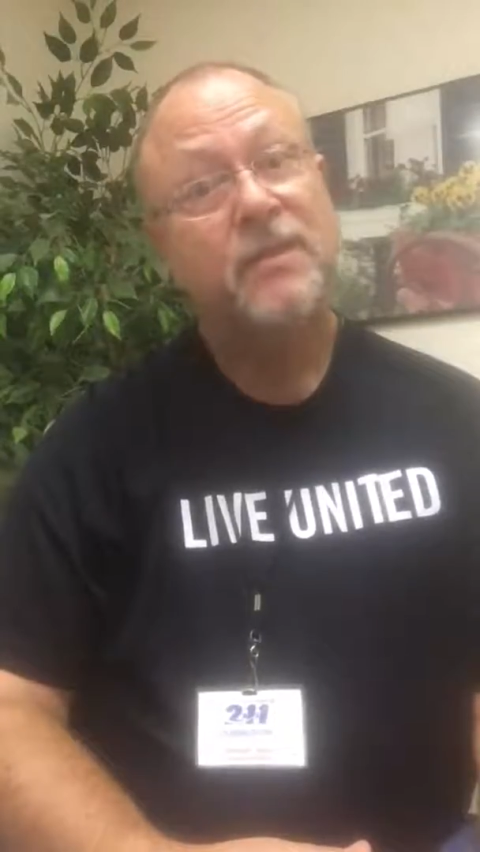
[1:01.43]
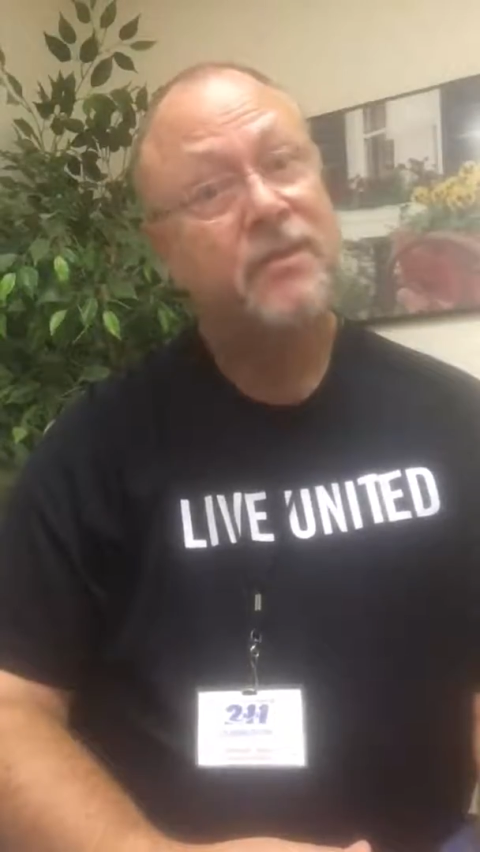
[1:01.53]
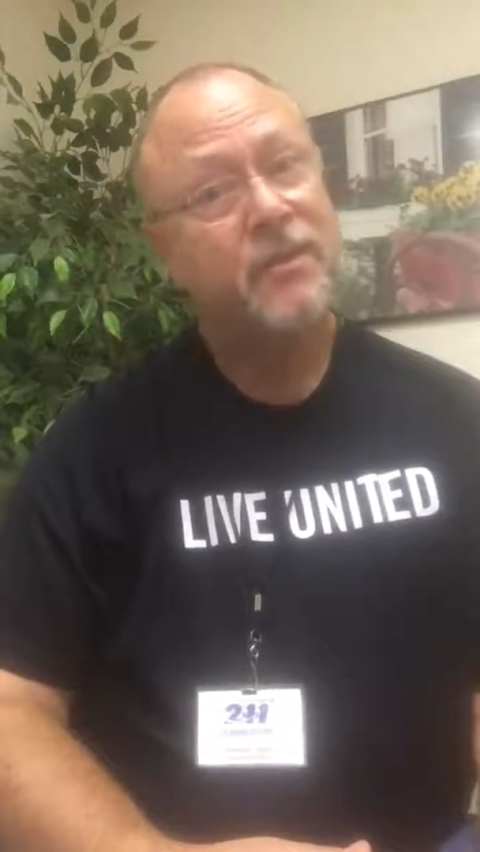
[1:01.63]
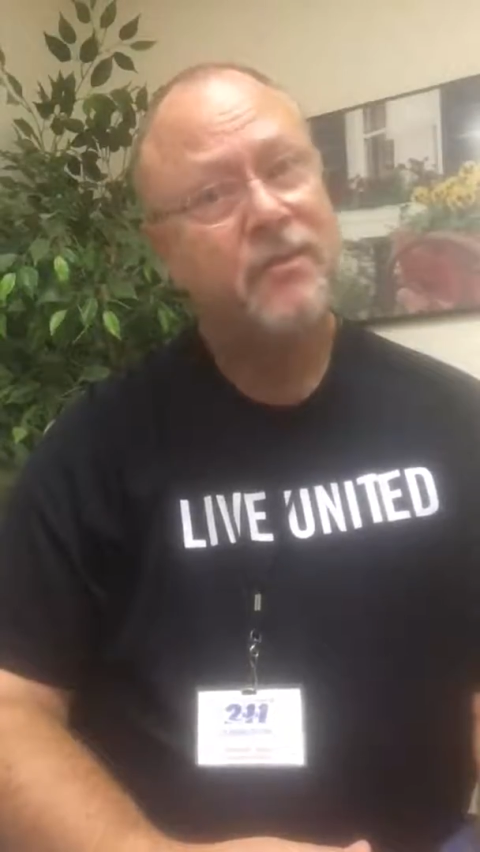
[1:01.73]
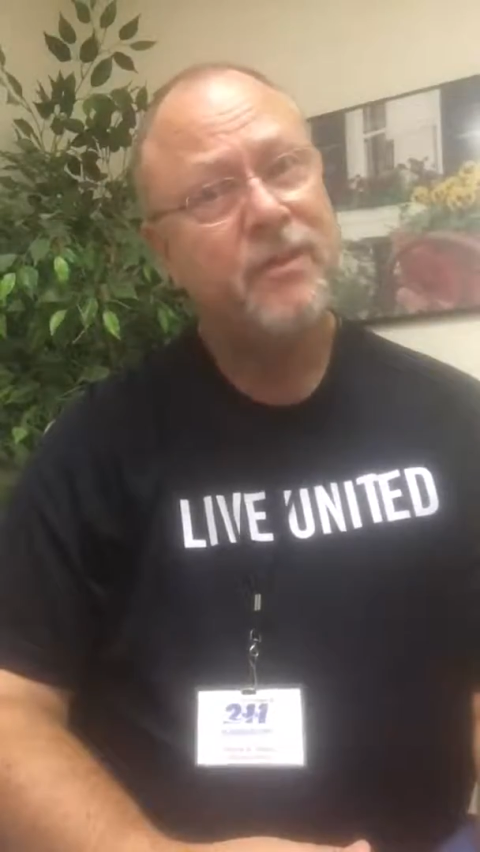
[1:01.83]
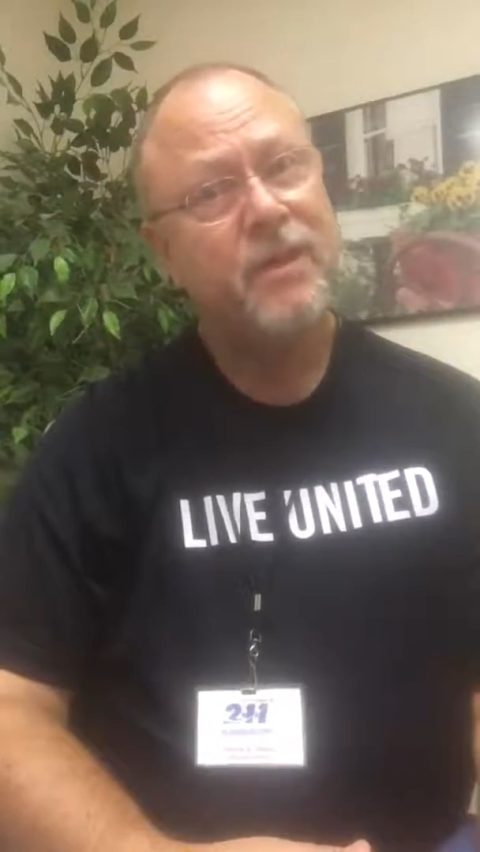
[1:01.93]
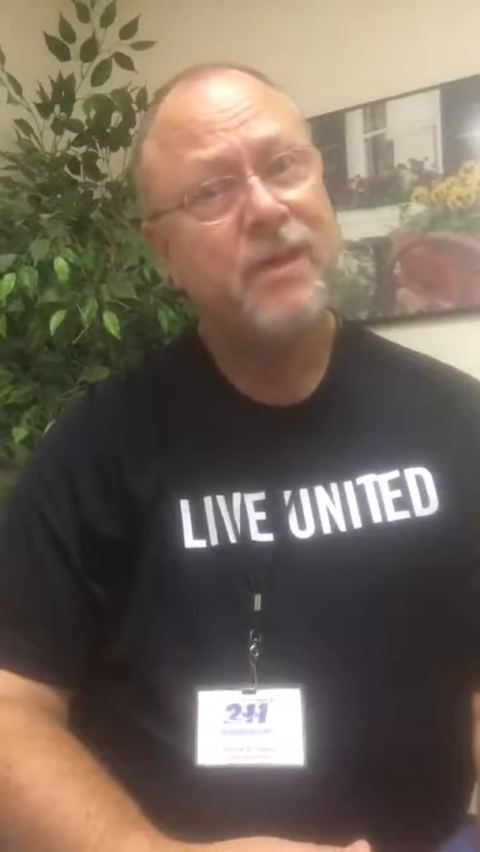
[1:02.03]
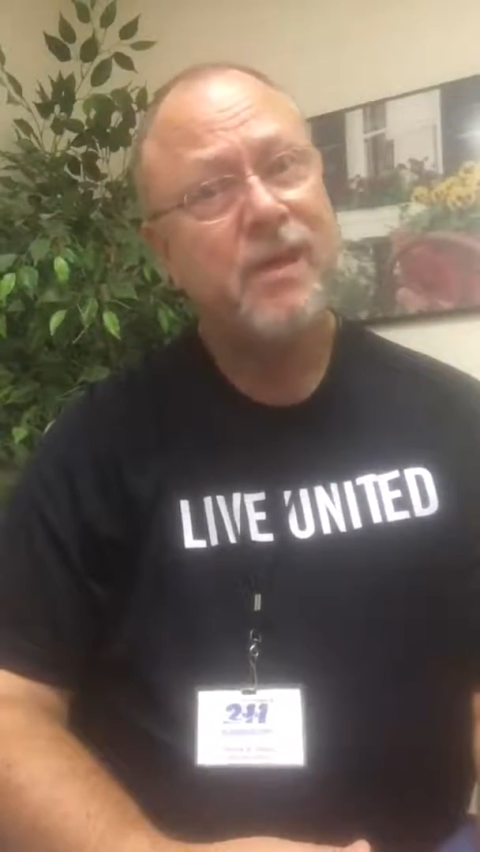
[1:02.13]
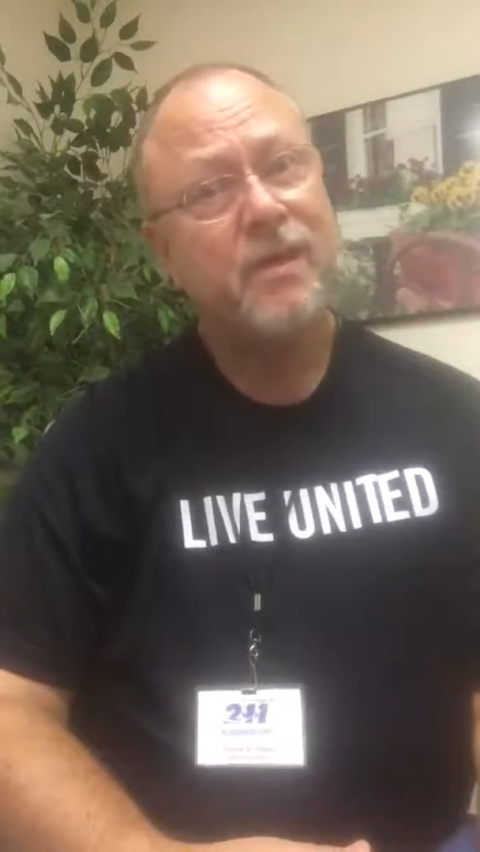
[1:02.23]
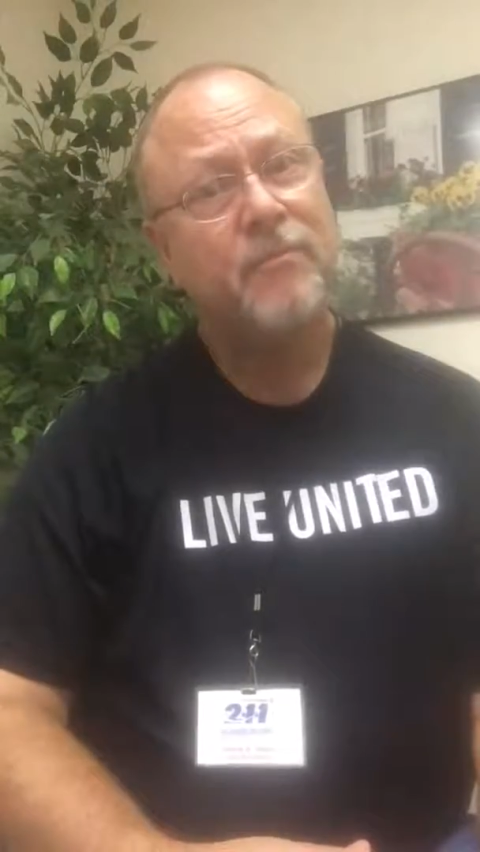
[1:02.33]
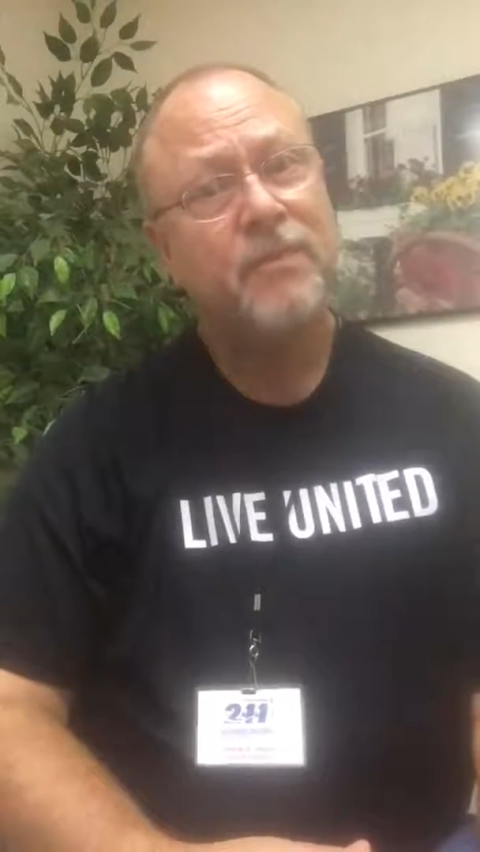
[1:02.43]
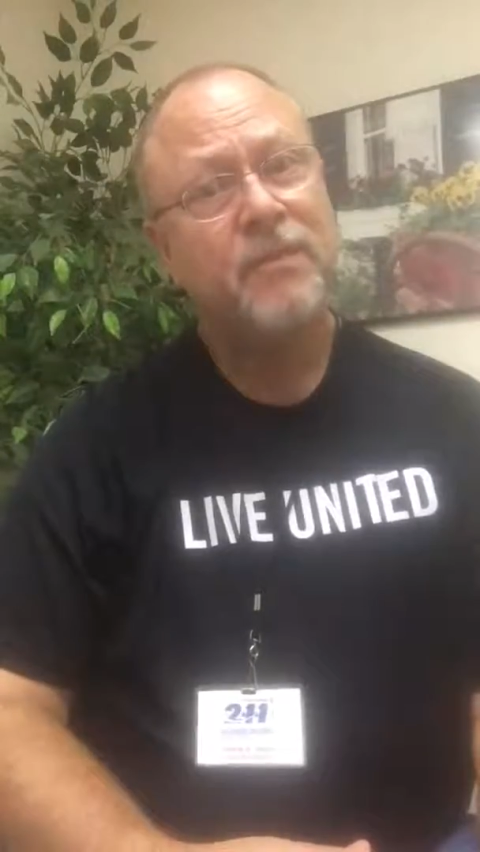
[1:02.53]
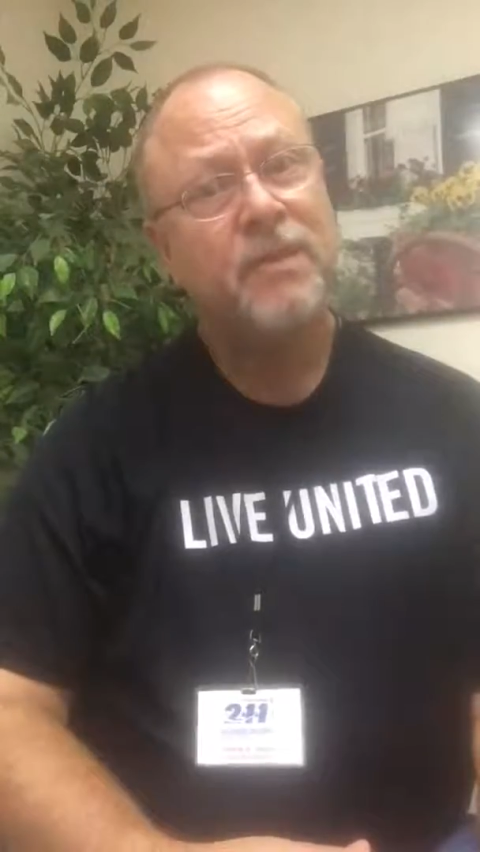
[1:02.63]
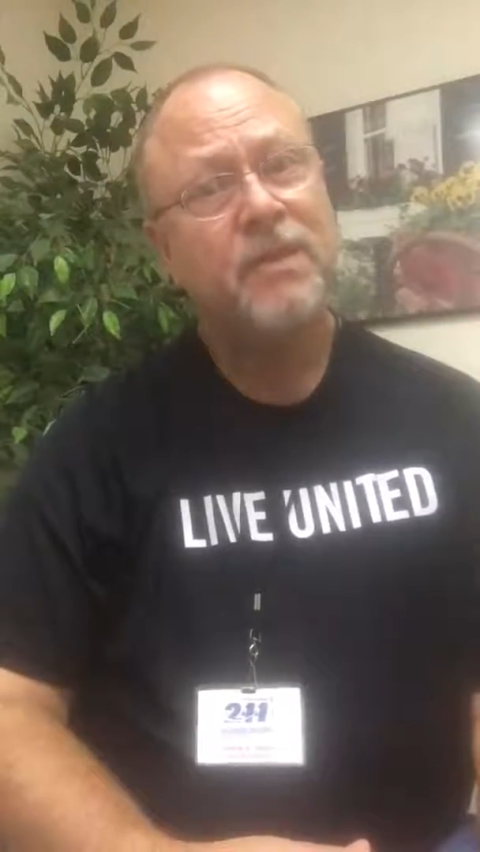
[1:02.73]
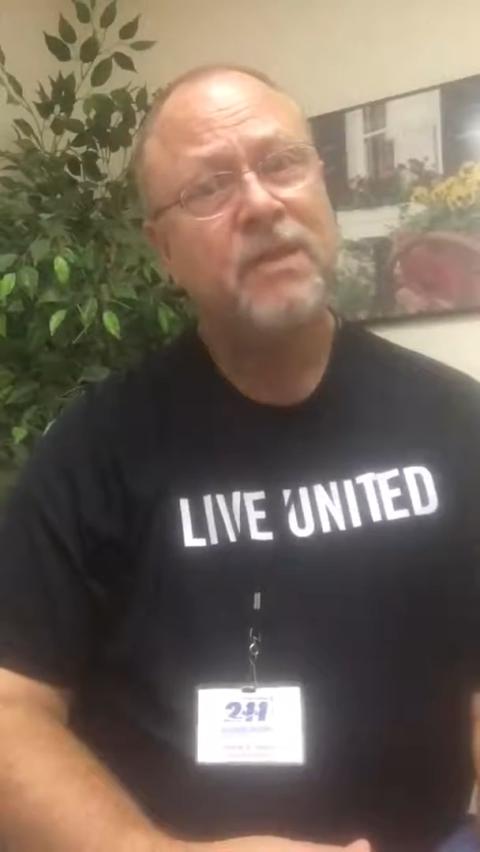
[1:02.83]
Do you need help?
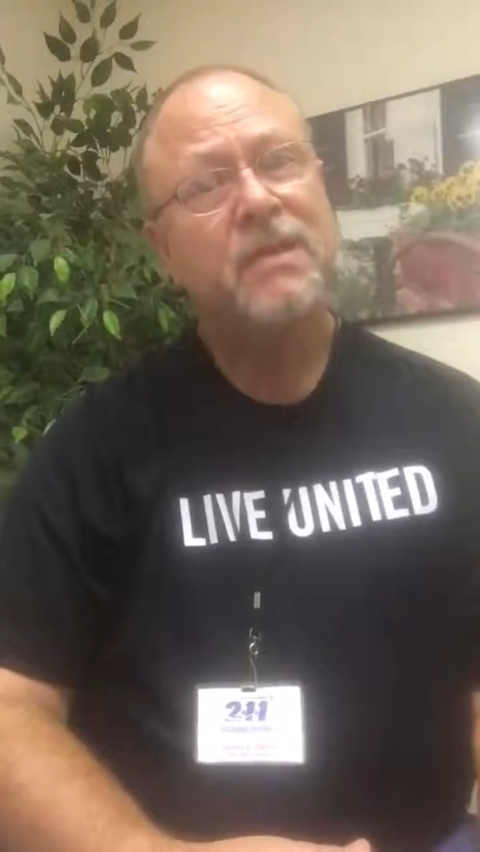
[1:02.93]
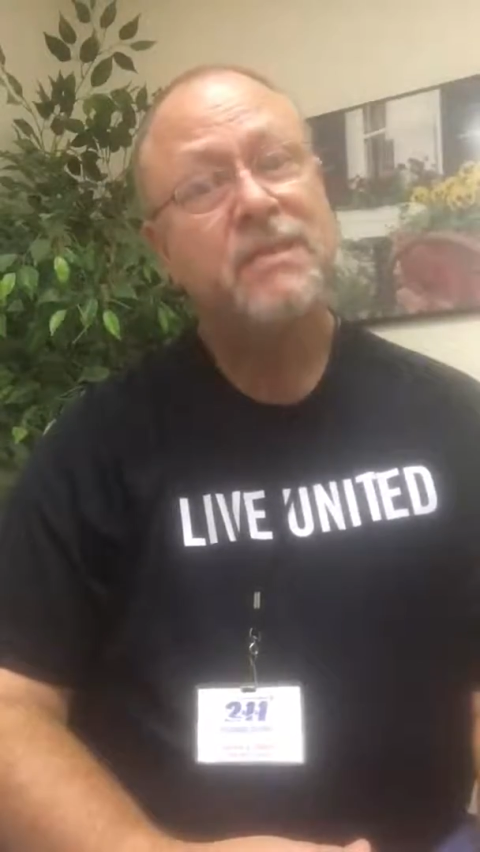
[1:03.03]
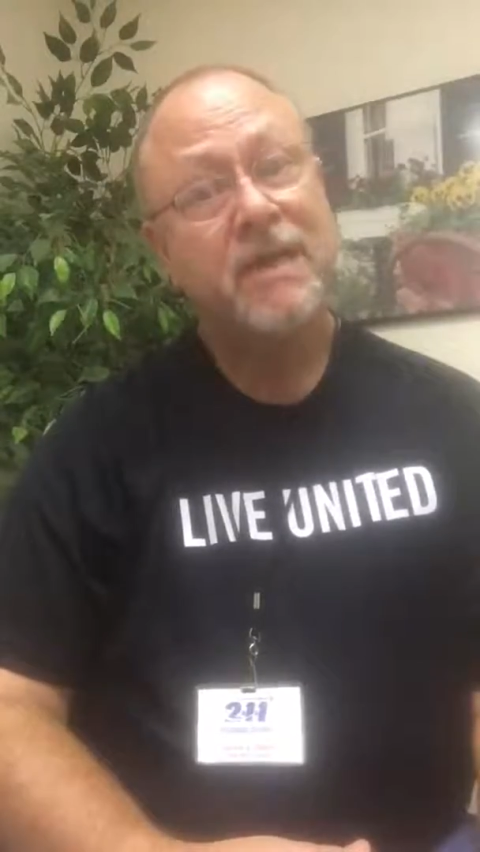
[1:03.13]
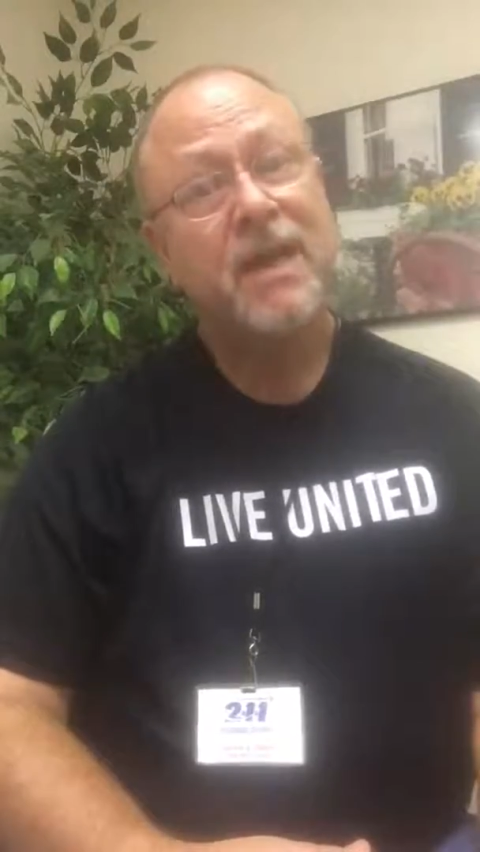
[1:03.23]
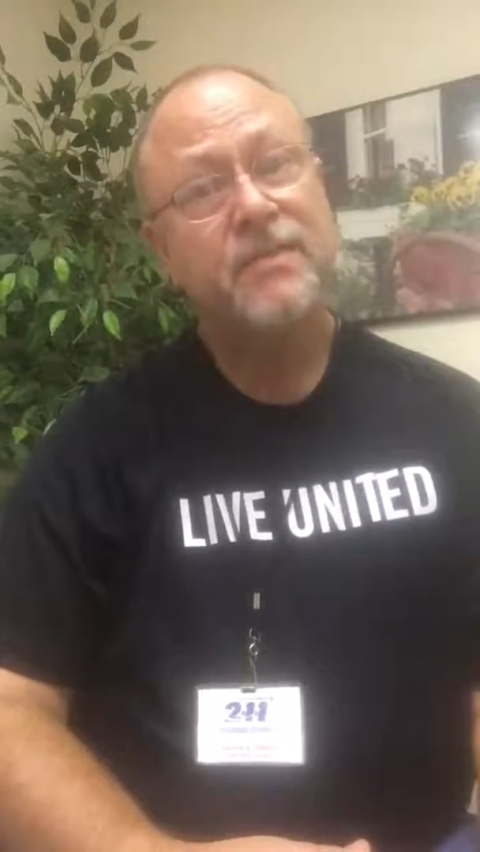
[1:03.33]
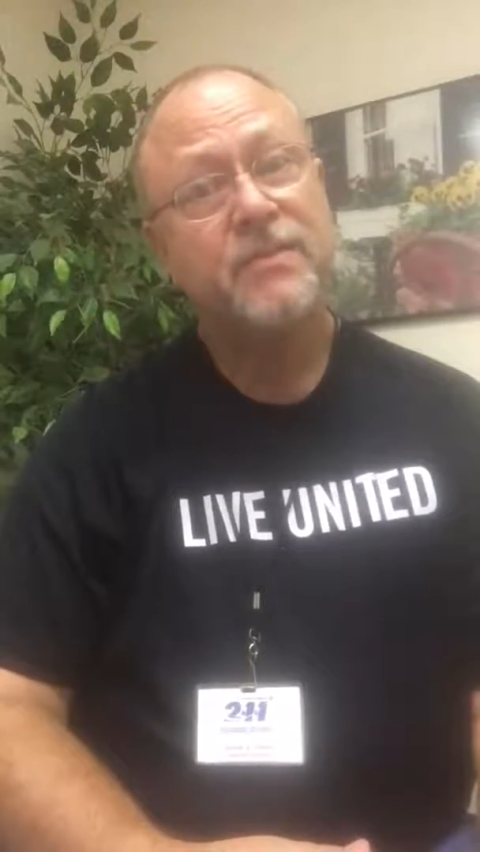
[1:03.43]
Dial